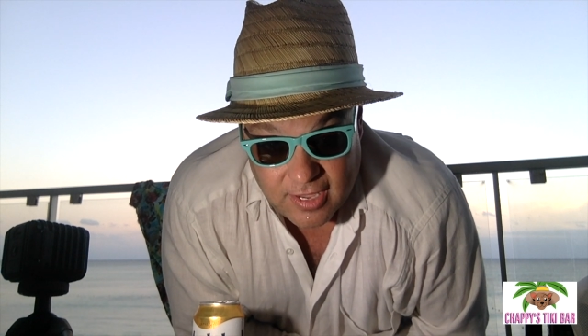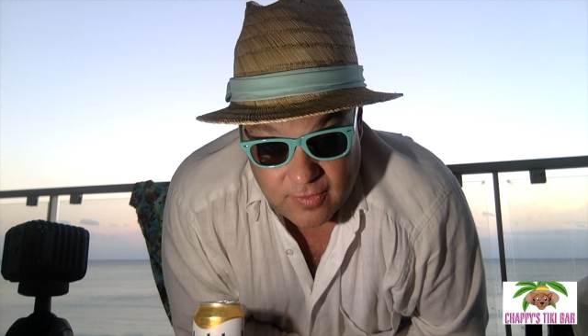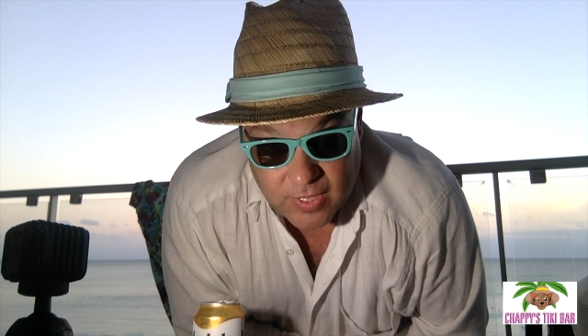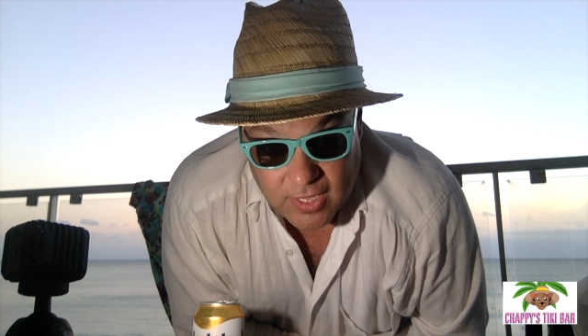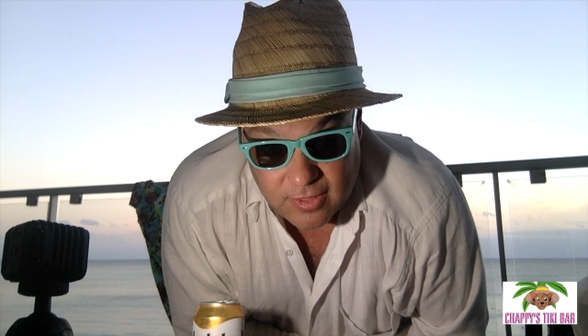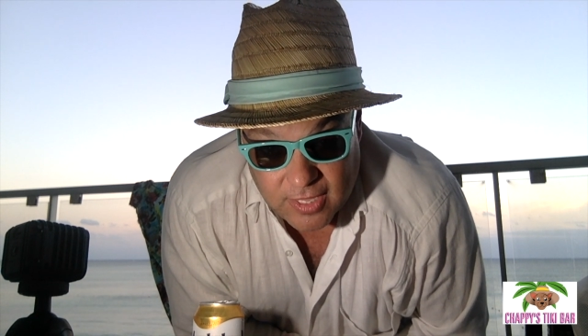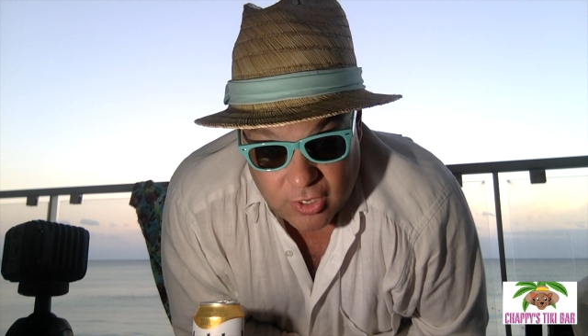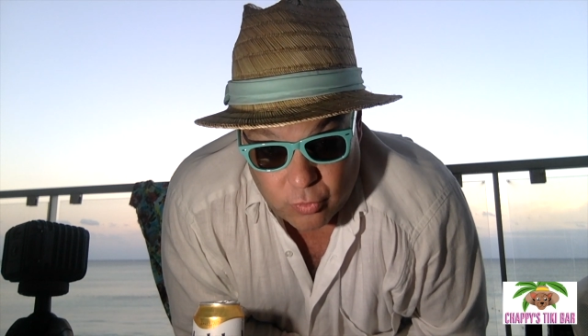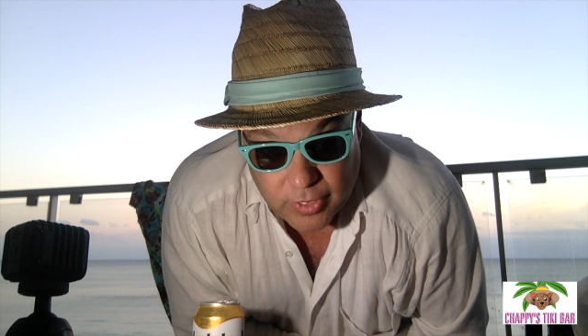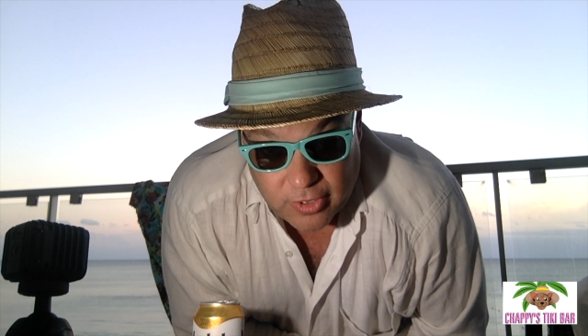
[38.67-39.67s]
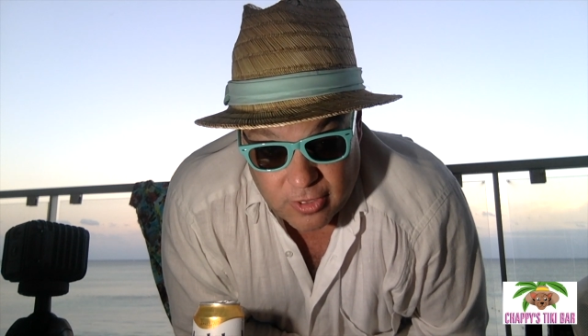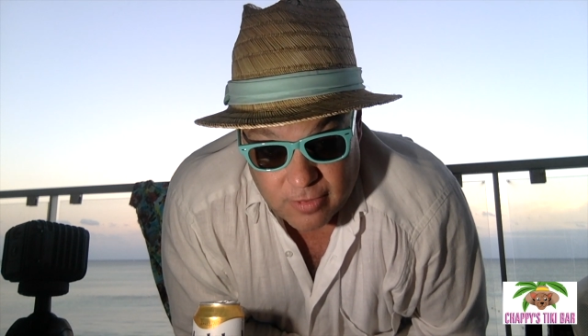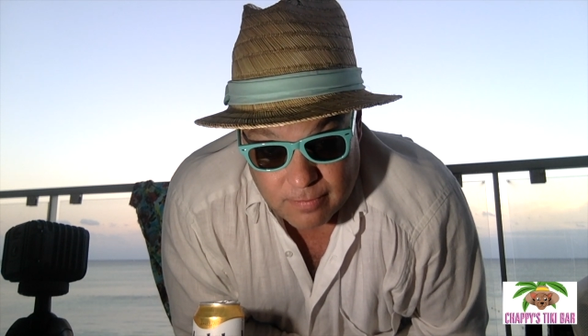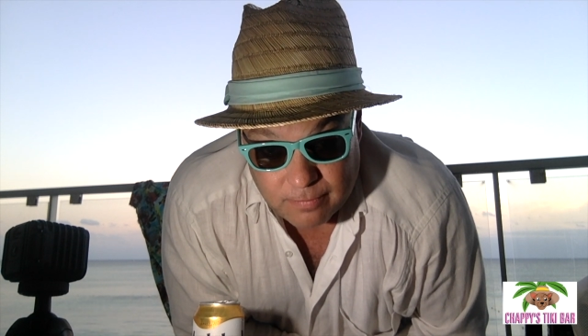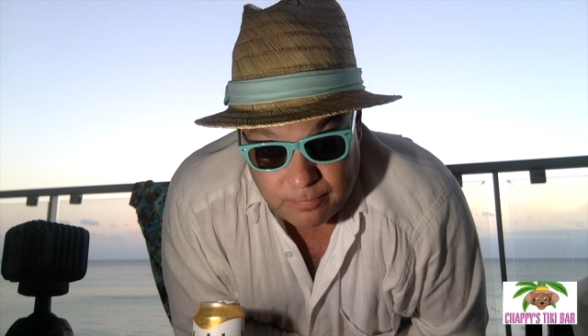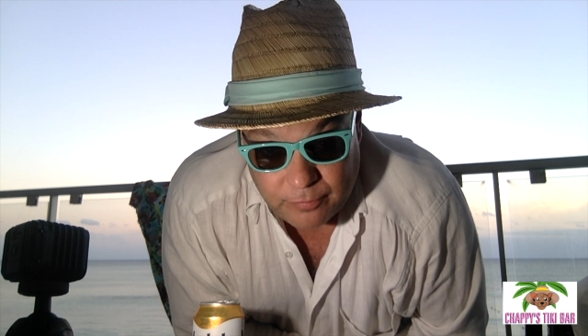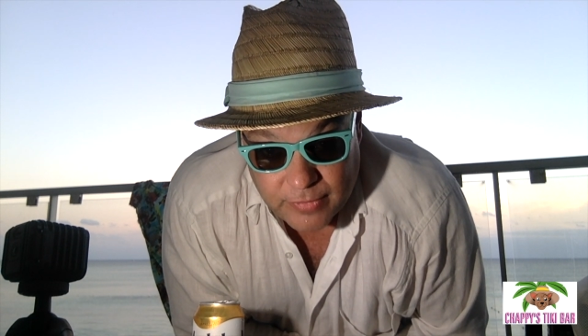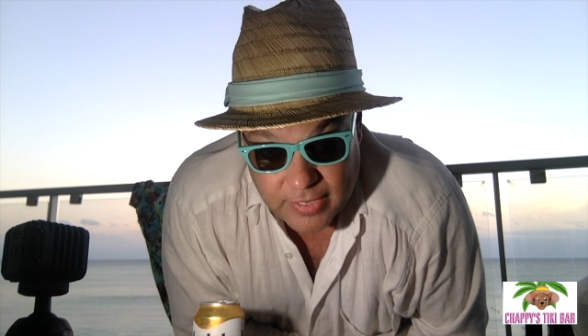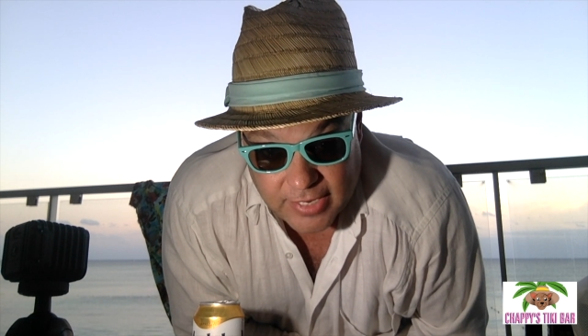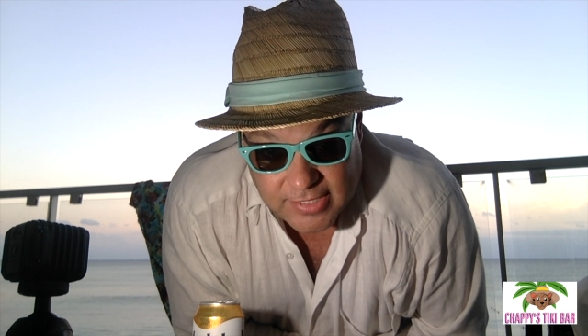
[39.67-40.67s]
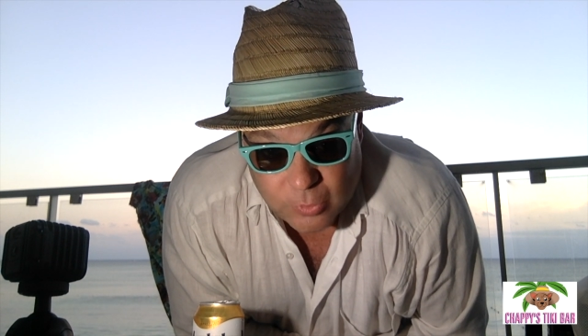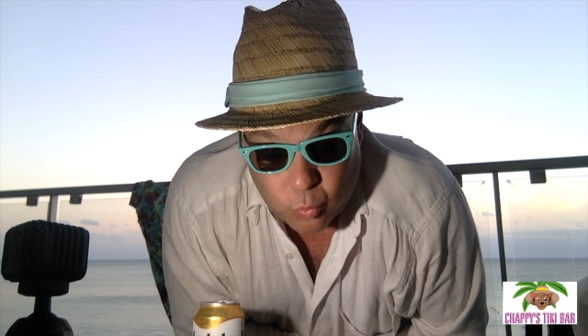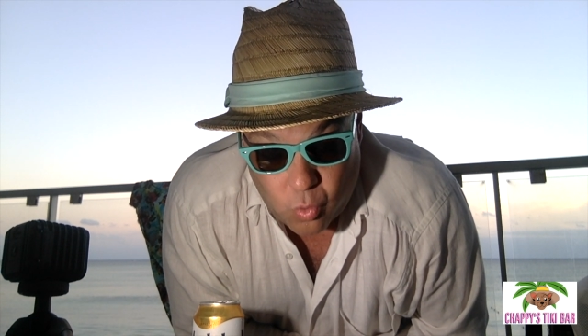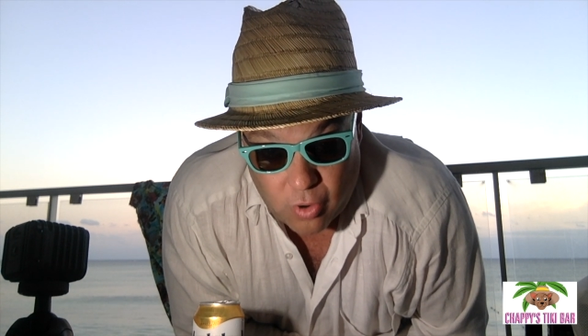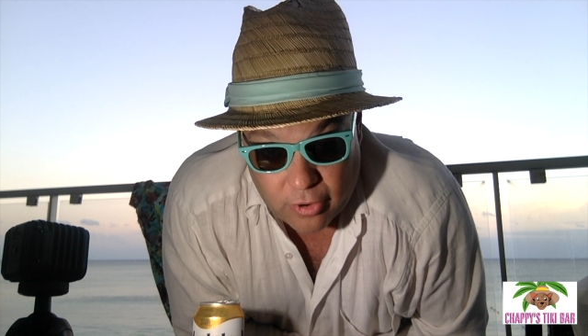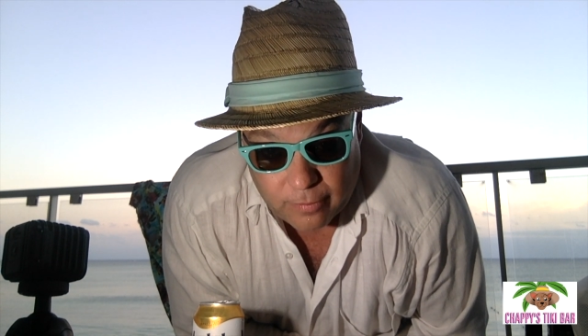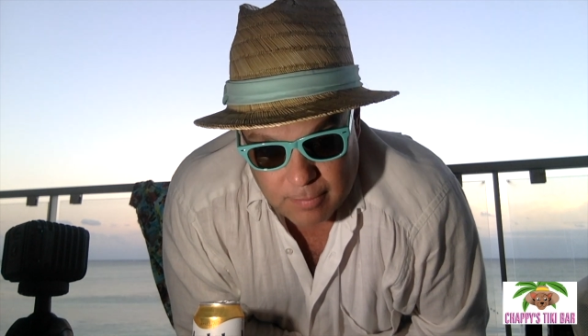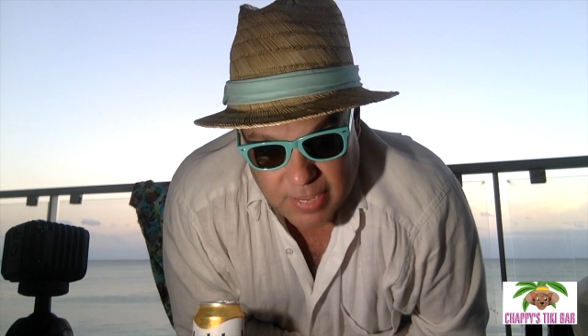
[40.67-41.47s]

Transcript: and they grill them nice and warm.